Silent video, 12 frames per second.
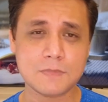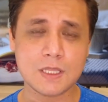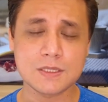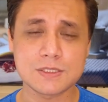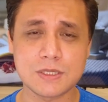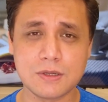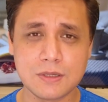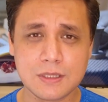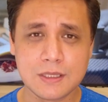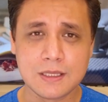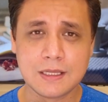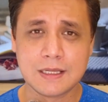So
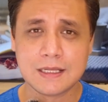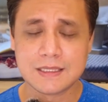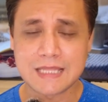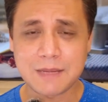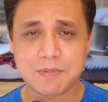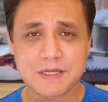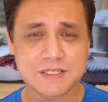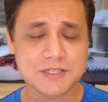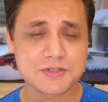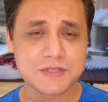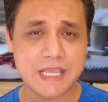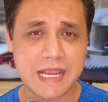that brings
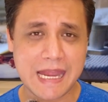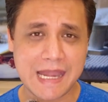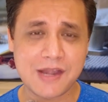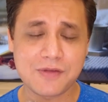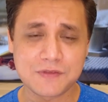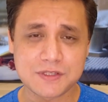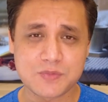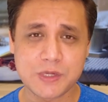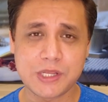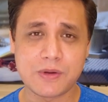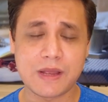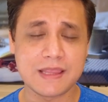us to the end of this
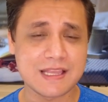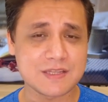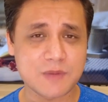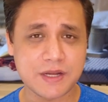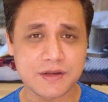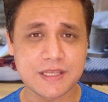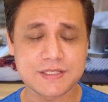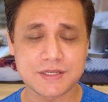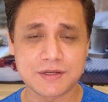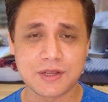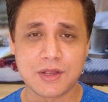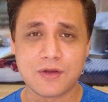video, and that's my
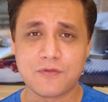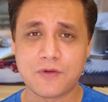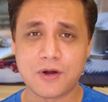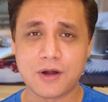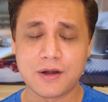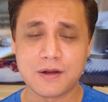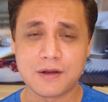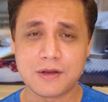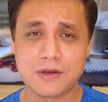reason for